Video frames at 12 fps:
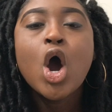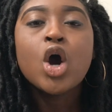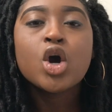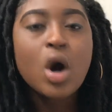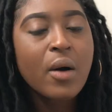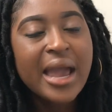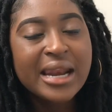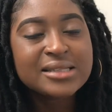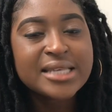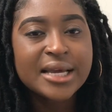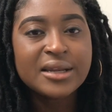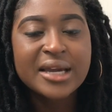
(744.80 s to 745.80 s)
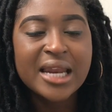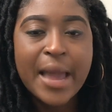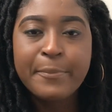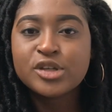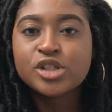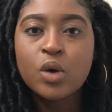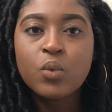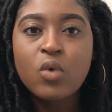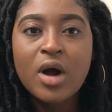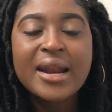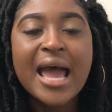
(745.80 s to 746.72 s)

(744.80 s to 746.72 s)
Go ahead and take a look at episode 1.